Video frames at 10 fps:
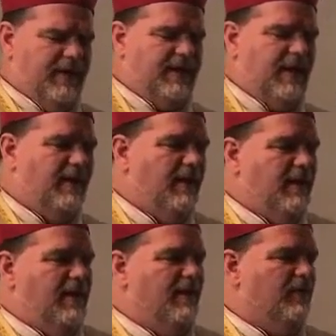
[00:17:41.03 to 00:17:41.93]
that
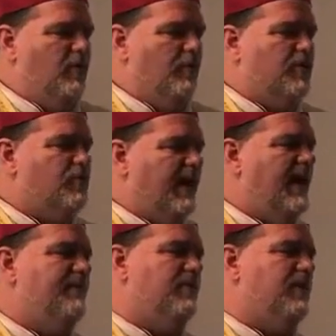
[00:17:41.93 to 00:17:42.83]
even though we try
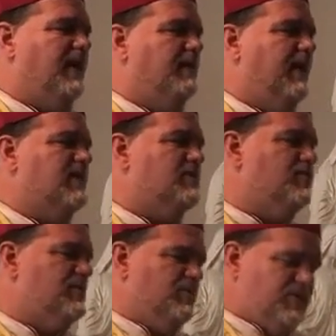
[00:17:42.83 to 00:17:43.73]
everything to make
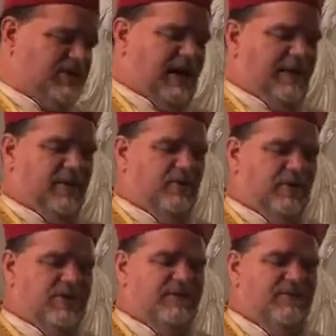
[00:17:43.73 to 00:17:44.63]
souls understand the
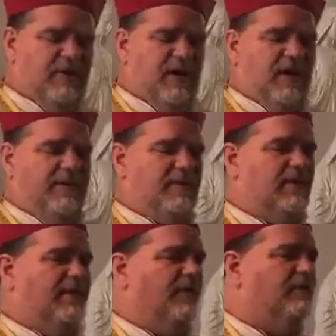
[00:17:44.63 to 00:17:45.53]
goodness of God, the
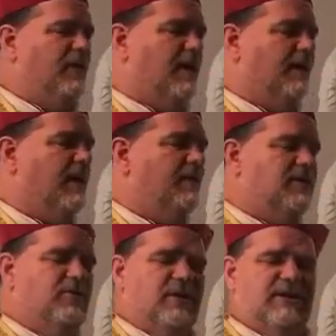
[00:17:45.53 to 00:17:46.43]
love of God, and we
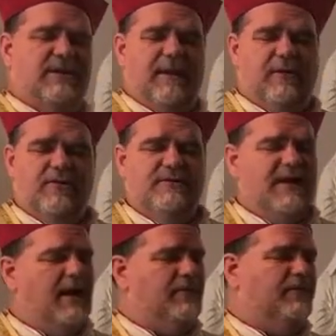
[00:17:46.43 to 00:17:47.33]
do condemn errors
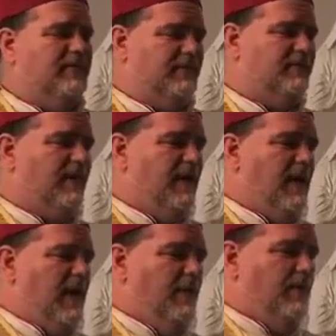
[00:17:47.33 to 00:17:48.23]
and heresies,
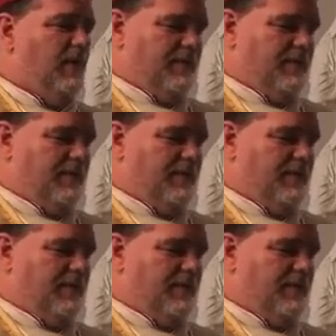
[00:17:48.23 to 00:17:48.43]
we